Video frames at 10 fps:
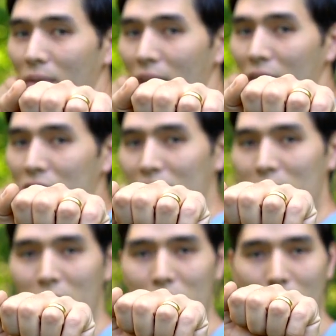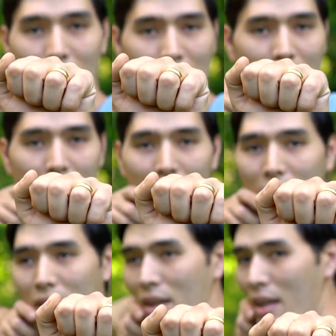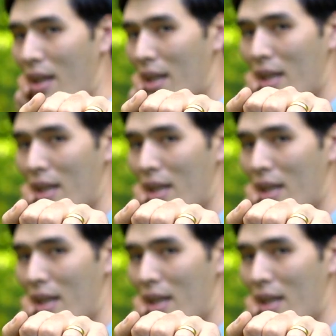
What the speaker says: variations between here and